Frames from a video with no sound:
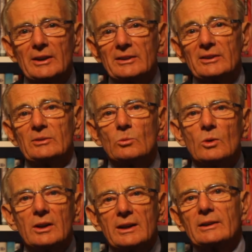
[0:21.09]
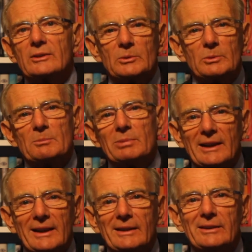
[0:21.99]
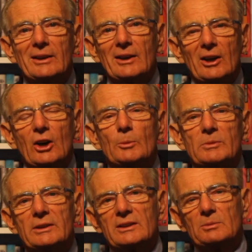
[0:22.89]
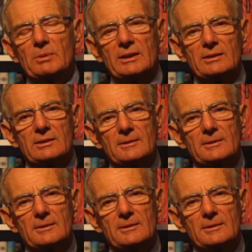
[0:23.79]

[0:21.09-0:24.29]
doesn't work out as we'd planned, hoped and expected.